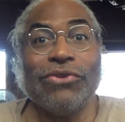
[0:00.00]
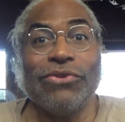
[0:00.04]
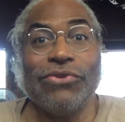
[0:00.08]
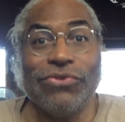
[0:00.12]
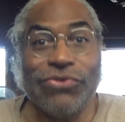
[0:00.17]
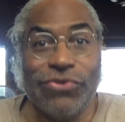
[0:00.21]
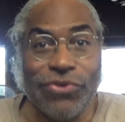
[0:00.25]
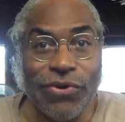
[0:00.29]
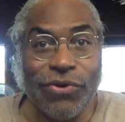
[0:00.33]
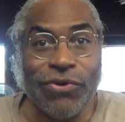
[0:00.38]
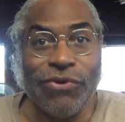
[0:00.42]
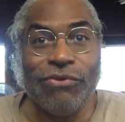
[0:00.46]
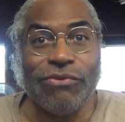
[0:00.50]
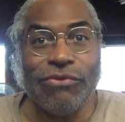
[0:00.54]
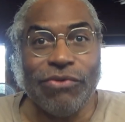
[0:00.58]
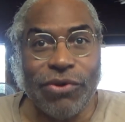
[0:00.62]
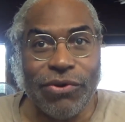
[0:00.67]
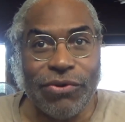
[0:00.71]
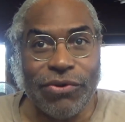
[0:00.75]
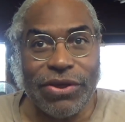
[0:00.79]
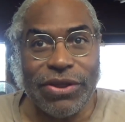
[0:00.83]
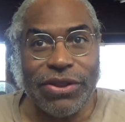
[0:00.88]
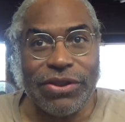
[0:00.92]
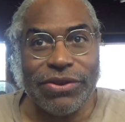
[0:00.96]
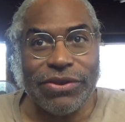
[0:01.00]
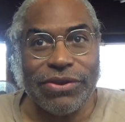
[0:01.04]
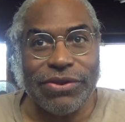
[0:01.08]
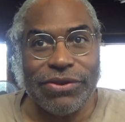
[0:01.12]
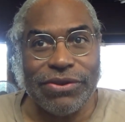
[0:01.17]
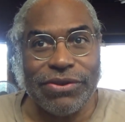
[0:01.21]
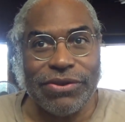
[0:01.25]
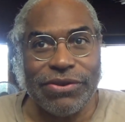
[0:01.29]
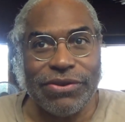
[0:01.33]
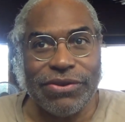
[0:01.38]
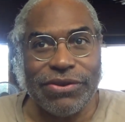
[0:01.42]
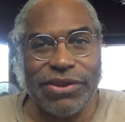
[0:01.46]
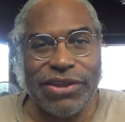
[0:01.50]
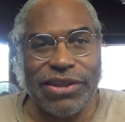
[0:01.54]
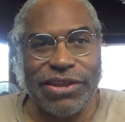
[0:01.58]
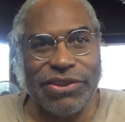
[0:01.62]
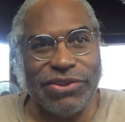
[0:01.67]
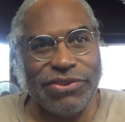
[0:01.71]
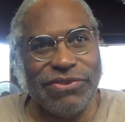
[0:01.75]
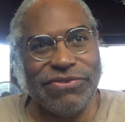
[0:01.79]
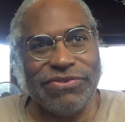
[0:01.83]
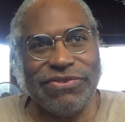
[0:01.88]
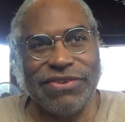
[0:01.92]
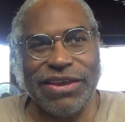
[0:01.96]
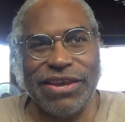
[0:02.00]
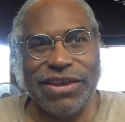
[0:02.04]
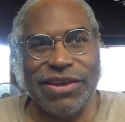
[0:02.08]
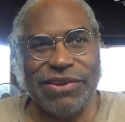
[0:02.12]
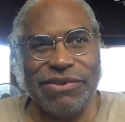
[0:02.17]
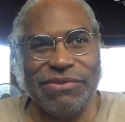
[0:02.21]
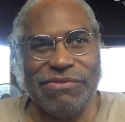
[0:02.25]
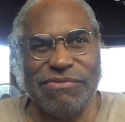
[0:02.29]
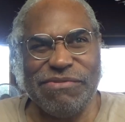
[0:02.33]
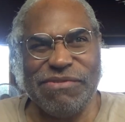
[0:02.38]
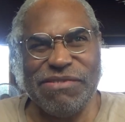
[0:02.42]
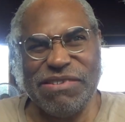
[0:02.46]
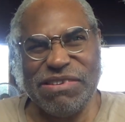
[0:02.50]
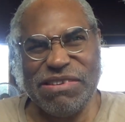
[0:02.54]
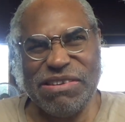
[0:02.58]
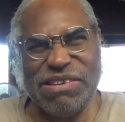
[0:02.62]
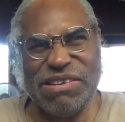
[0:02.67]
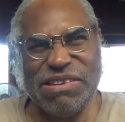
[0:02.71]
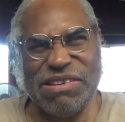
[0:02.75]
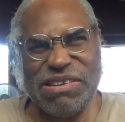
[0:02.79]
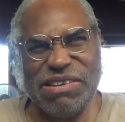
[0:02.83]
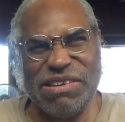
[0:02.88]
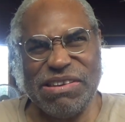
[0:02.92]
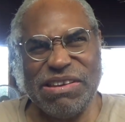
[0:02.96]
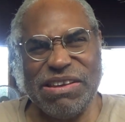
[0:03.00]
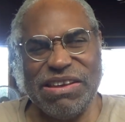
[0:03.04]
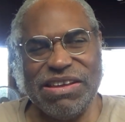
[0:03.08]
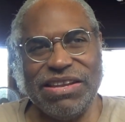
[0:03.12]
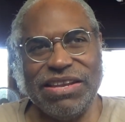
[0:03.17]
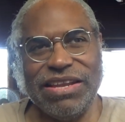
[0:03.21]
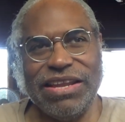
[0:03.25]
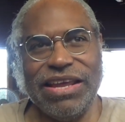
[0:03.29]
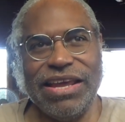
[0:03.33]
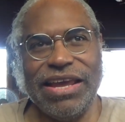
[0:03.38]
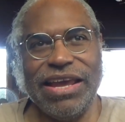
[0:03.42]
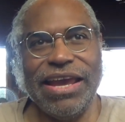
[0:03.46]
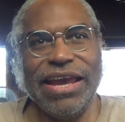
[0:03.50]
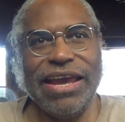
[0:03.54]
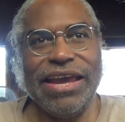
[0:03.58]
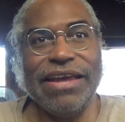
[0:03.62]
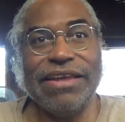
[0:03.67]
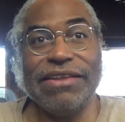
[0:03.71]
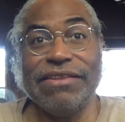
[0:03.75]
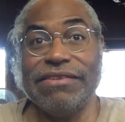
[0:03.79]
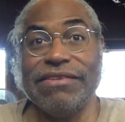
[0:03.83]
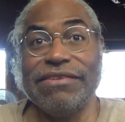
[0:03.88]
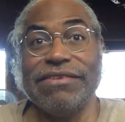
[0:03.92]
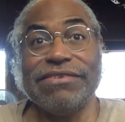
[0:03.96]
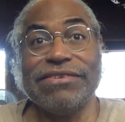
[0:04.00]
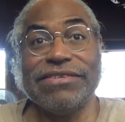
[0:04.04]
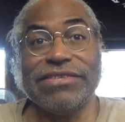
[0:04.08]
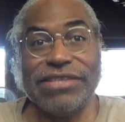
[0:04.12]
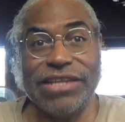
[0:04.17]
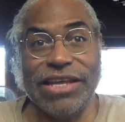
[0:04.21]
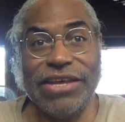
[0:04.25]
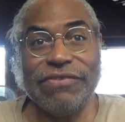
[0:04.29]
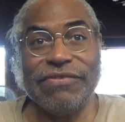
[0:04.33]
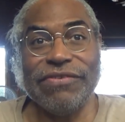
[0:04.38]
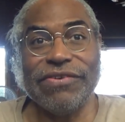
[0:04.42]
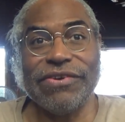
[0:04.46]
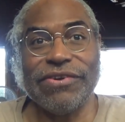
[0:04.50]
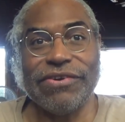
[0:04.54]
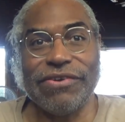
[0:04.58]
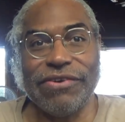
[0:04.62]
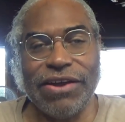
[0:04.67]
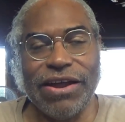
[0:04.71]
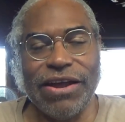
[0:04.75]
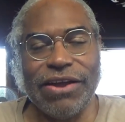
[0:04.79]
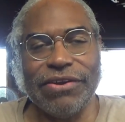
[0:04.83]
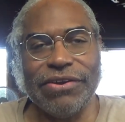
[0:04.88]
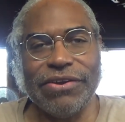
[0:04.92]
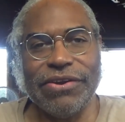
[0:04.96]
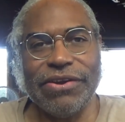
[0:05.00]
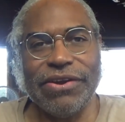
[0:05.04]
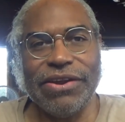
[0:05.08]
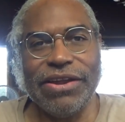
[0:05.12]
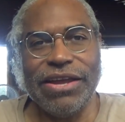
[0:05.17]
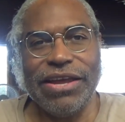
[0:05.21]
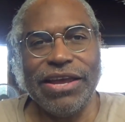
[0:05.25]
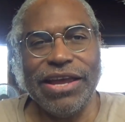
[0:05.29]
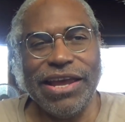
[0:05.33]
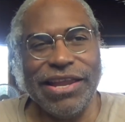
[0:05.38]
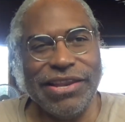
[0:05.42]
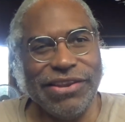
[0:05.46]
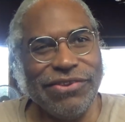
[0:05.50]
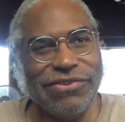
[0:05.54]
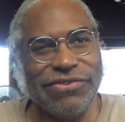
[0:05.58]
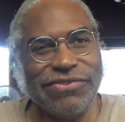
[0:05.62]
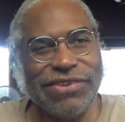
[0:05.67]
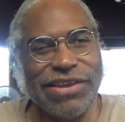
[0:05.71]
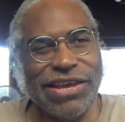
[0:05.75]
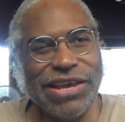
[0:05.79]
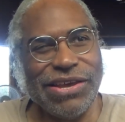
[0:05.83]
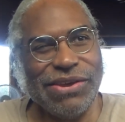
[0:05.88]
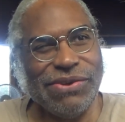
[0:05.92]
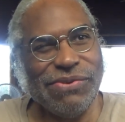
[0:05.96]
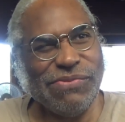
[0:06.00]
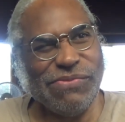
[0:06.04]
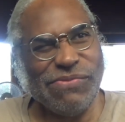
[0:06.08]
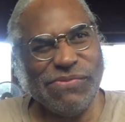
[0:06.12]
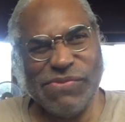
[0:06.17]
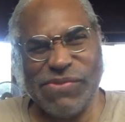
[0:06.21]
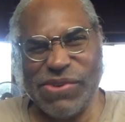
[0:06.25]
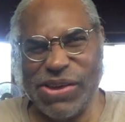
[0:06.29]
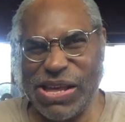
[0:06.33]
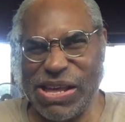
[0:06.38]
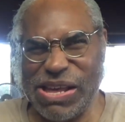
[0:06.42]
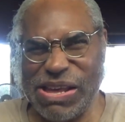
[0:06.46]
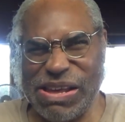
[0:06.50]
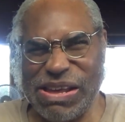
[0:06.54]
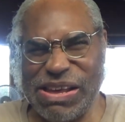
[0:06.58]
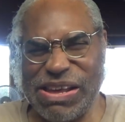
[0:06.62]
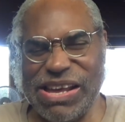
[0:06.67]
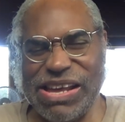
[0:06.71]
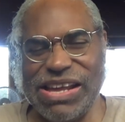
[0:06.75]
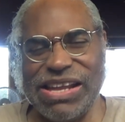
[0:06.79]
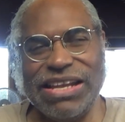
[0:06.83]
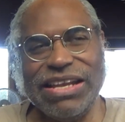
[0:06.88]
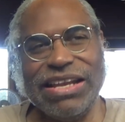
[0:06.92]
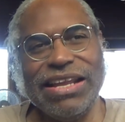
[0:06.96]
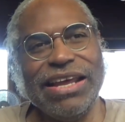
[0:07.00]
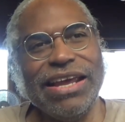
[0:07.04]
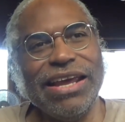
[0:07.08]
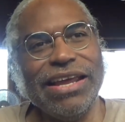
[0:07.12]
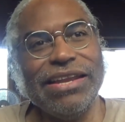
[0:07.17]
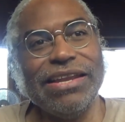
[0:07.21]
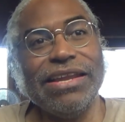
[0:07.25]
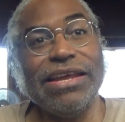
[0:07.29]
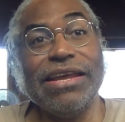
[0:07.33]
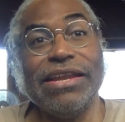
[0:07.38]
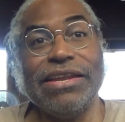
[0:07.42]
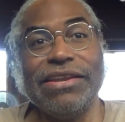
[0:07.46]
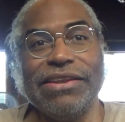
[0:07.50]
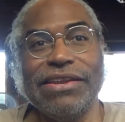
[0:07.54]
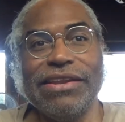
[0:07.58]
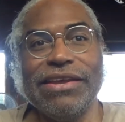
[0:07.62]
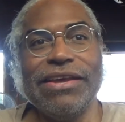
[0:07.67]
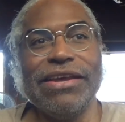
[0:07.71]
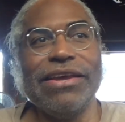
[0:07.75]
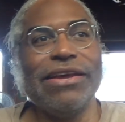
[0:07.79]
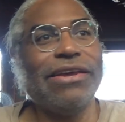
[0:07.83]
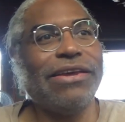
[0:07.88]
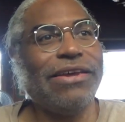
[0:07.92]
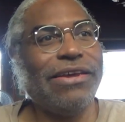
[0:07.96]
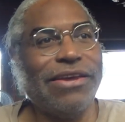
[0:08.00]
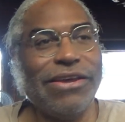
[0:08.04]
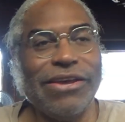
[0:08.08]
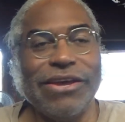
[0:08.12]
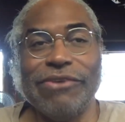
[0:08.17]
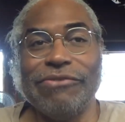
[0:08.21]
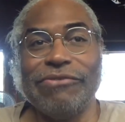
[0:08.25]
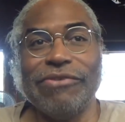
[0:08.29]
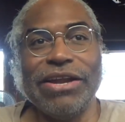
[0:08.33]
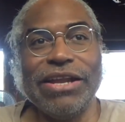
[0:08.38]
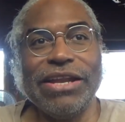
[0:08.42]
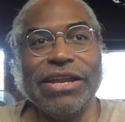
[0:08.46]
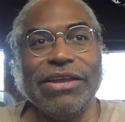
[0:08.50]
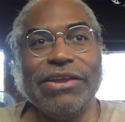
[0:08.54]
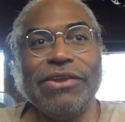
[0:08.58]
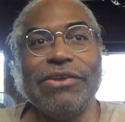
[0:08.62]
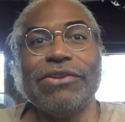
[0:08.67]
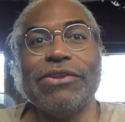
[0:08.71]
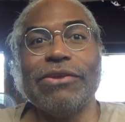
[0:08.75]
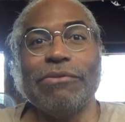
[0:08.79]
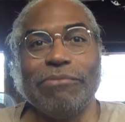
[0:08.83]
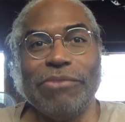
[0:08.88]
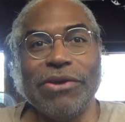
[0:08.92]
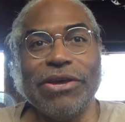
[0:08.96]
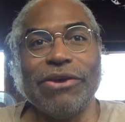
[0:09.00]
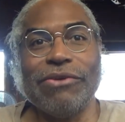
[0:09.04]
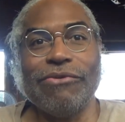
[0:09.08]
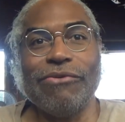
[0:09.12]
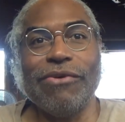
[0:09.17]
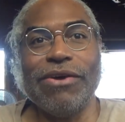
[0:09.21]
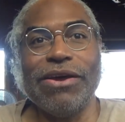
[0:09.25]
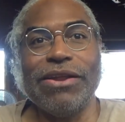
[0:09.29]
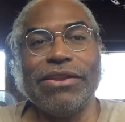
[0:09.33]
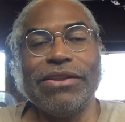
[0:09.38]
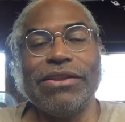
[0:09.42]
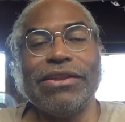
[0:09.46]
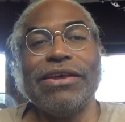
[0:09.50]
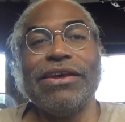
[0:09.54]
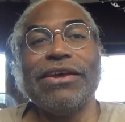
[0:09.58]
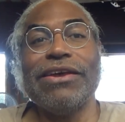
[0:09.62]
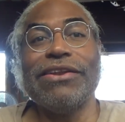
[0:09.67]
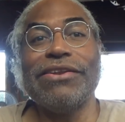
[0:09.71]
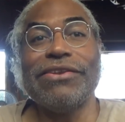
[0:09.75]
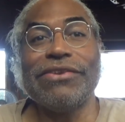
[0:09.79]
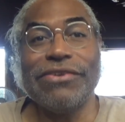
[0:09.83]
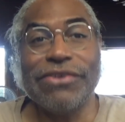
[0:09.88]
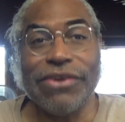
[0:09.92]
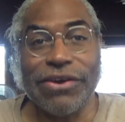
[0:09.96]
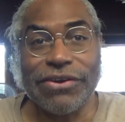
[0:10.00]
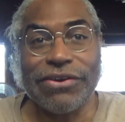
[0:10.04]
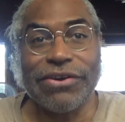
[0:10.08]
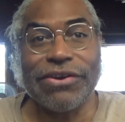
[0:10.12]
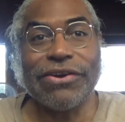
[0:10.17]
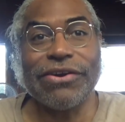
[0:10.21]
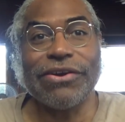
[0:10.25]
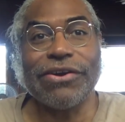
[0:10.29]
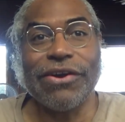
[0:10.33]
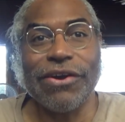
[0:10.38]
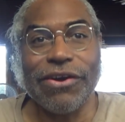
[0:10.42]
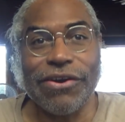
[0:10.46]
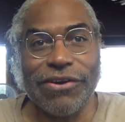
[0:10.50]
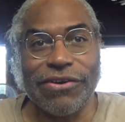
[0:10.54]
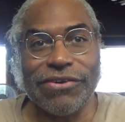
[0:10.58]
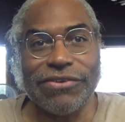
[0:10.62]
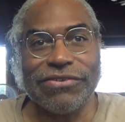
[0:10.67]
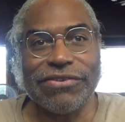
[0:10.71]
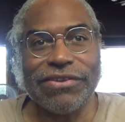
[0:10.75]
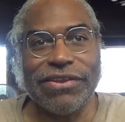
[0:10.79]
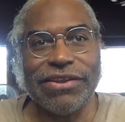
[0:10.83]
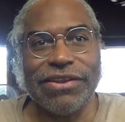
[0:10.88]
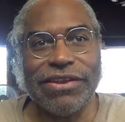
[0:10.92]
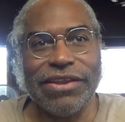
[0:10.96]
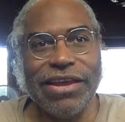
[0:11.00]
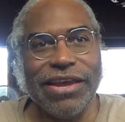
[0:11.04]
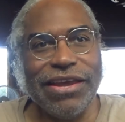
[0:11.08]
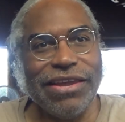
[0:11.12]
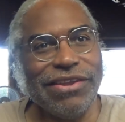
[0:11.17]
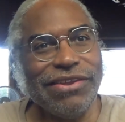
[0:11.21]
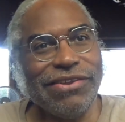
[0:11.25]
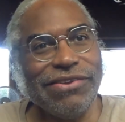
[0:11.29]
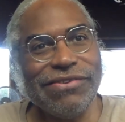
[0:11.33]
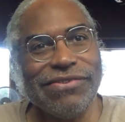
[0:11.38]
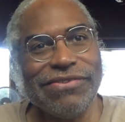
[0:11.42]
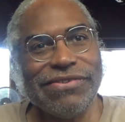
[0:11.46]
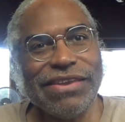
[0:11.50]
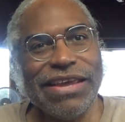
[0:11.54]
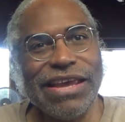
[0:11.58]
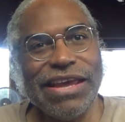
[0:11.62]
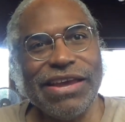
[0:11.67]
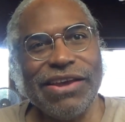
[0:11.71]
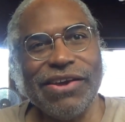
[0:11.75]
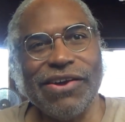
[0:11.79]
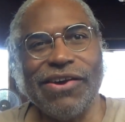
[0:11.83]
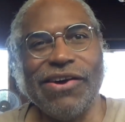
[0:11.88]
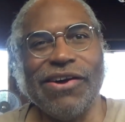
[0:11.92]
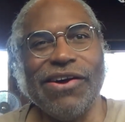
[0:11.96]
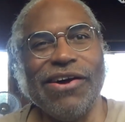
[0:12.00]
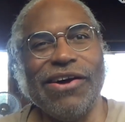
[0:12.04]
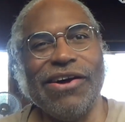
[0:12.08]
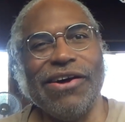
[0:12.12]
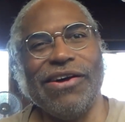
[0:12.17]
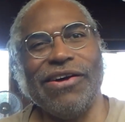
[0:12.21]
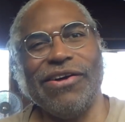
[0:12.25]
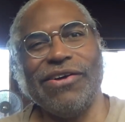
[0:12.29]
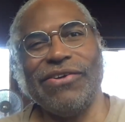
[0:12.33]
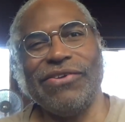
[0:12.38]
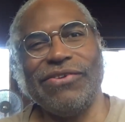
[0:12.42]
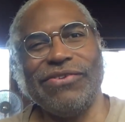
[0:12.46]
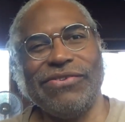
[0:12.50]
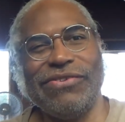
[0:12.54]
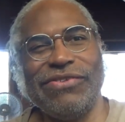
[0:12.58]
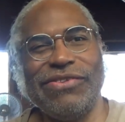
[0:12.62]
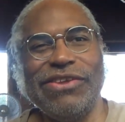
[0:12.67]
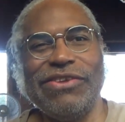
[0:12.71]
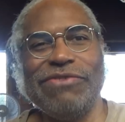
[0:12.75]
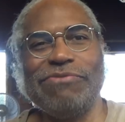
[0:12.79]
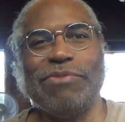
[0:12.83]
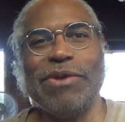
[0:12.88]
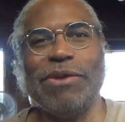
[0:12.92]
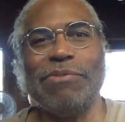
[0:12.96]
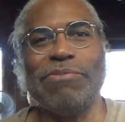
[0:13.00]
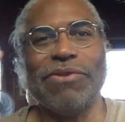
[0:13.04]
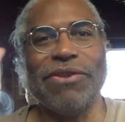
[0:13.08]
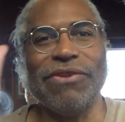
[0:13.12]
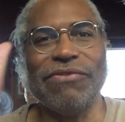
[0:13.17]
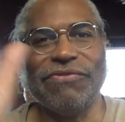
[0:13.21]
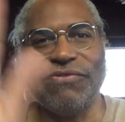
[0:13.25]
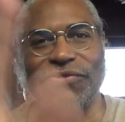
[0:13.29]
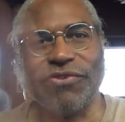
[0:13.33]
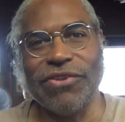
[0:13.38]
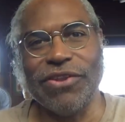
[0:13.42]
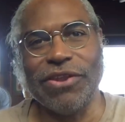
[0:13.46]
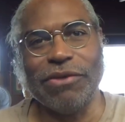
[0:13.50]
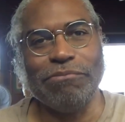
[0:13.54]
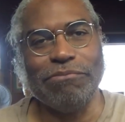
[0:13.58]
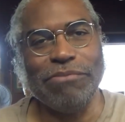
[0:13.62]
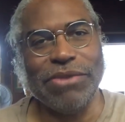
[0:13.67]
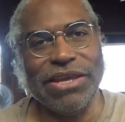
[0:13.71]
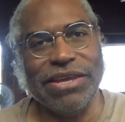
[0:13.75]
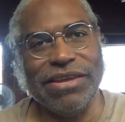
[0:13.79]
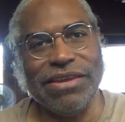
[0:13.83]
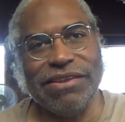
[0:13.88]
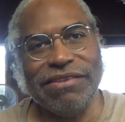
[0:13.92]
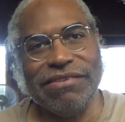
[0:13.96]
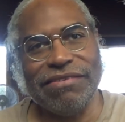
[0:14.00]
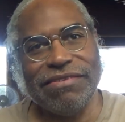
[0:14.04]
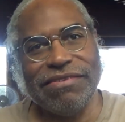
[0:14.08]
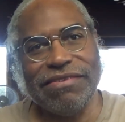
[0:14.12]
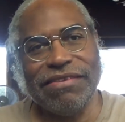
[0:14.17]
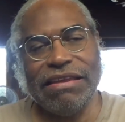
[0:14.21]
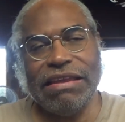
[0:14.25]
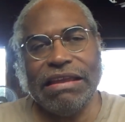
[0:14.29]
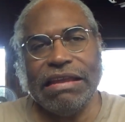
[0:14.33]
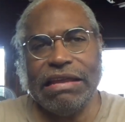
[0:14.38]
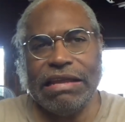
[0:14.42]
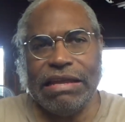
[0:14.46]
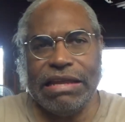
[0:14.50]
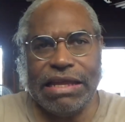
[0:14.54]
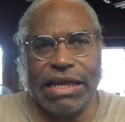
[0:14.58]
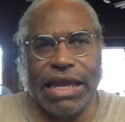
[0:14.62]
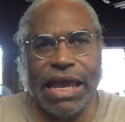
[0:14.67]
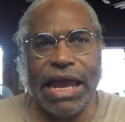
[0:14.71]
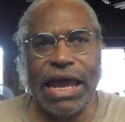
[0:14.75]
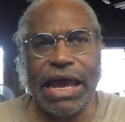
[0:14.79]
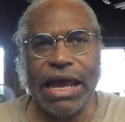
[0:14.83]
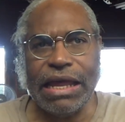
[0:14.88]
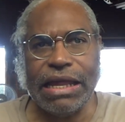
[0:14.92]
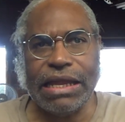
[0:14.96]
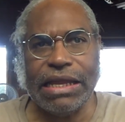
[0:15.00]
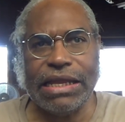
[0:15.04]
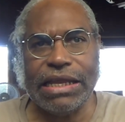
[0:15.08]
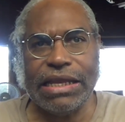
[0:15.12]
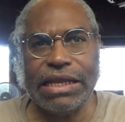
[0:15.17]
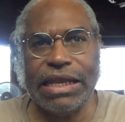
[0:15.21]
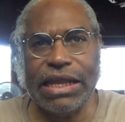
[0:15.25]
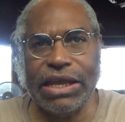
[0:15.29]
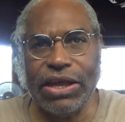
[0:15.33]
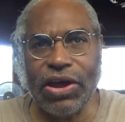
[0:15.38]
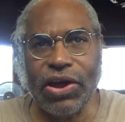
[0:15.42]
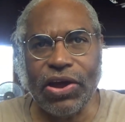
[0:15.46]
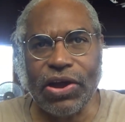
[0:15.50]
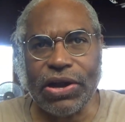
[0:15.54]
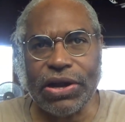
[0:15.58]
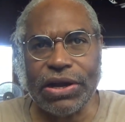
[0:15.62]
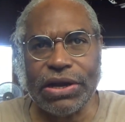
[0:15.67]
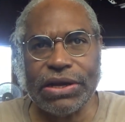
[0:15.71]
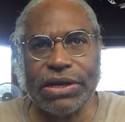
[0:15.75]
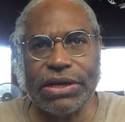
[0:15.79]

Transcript: Joe Rogan. And you say, what? And Steven Crowder. And you say, what? And then, uh, ready? The big one, Tucker Carlson. And you say, oh, these people are full of beans. Yeah, they are.